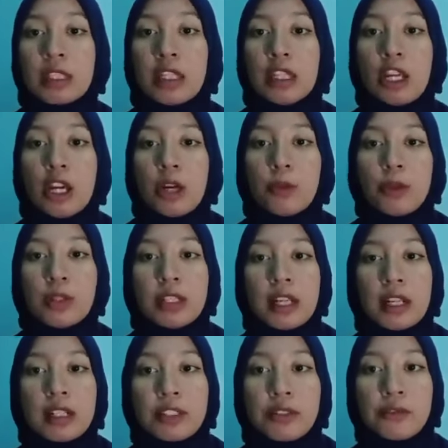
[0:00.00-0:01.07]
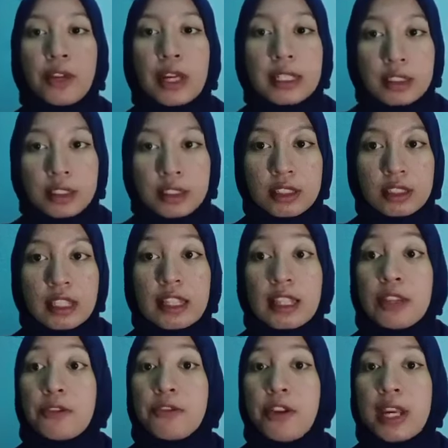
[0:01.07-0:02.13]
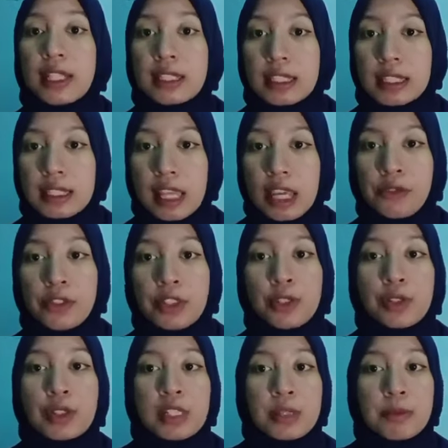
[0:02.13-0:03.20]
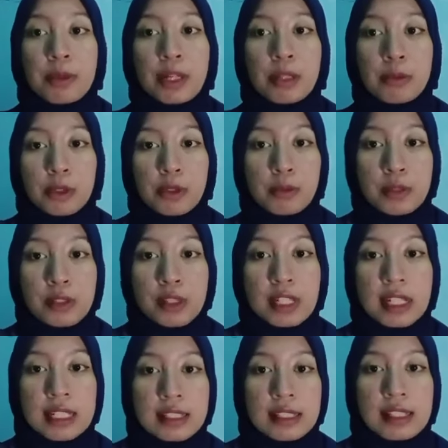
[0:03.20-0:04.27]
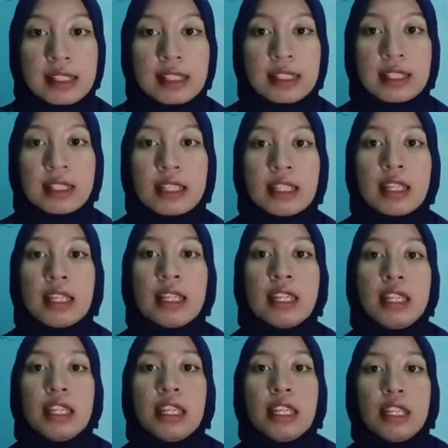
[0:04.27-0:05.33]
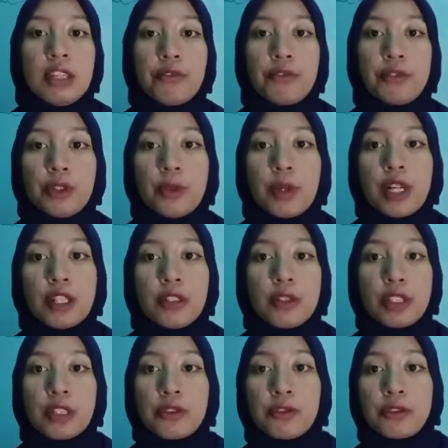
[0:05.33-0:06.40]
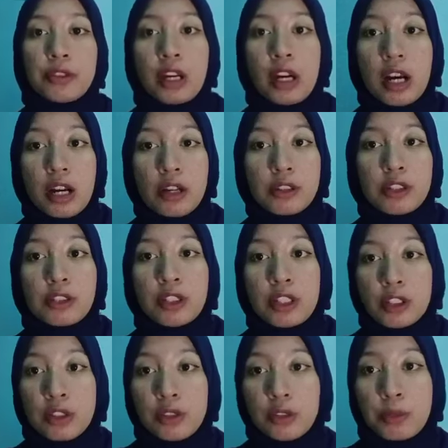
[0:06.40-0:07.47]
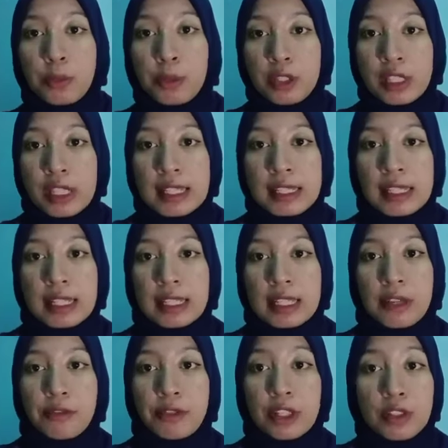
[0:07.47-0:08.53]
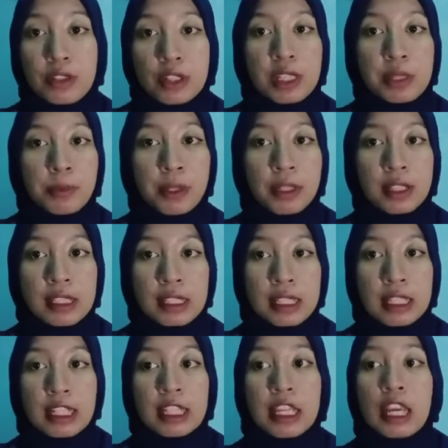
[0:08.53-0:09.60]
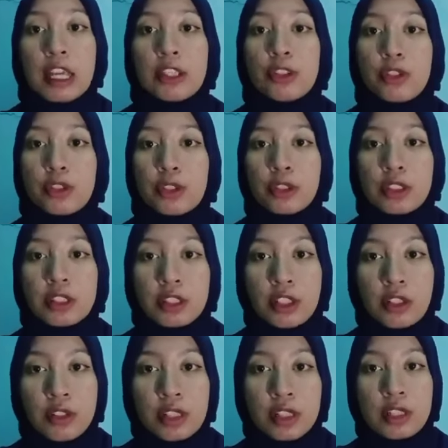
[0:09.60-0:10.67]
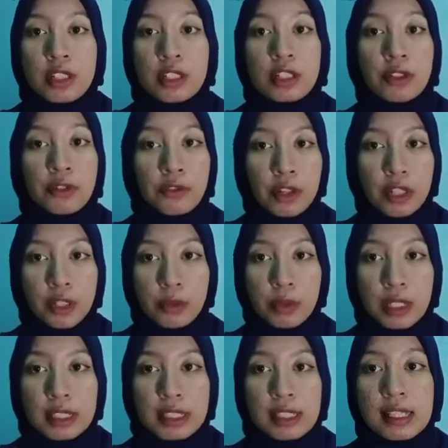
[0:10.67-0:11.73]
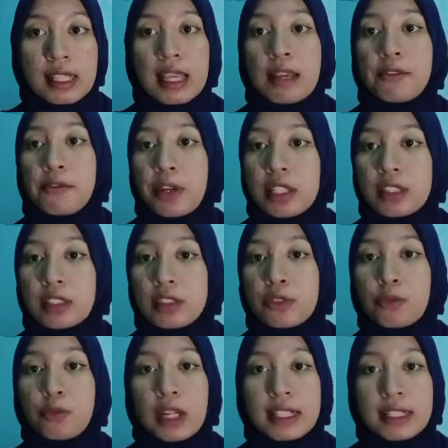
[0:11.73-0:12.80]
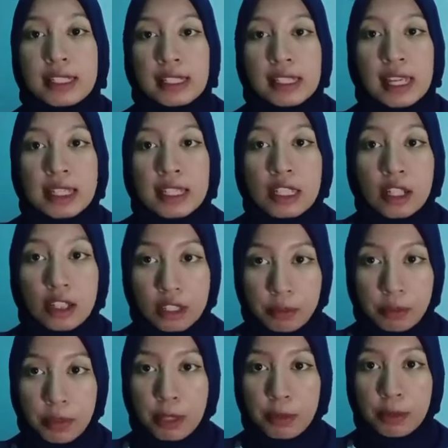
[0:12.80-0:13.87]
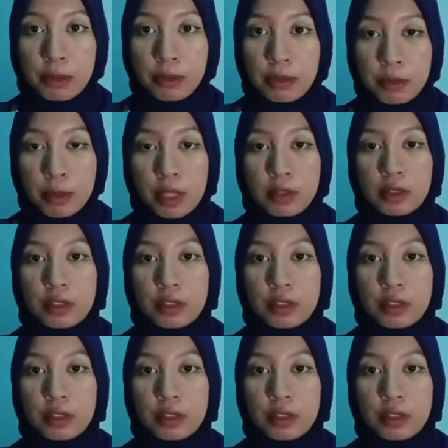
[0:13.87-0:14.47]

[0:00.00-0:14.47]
What are the factors that affect the life insurance premium's rates? If you are looking out to purchase a life insurance policy, you should consider the following factors while deciding on the premium amount.